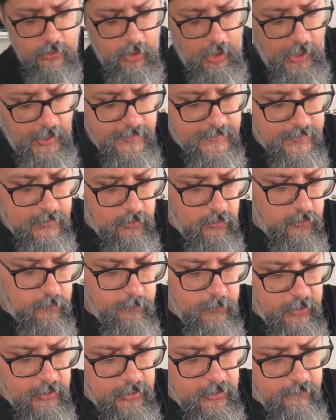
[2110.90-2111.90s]
eyes are not
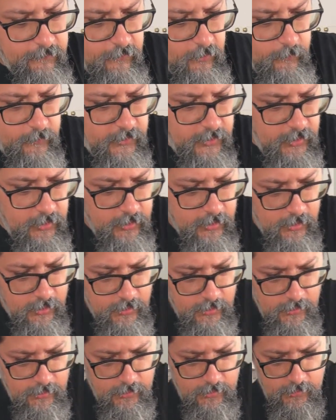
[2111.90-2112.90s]
burning from the
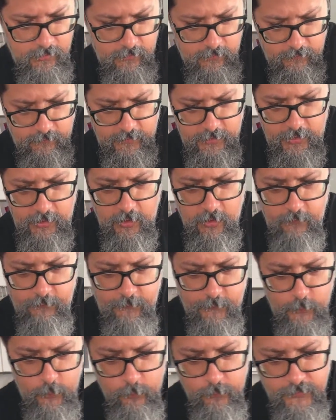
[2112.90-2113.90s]
vinegar
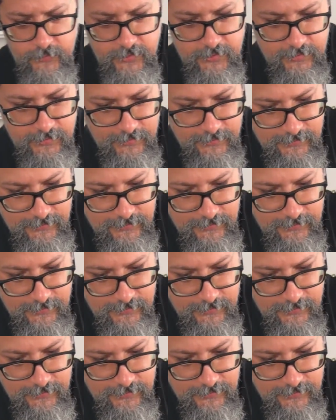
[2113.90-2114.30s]
fumes.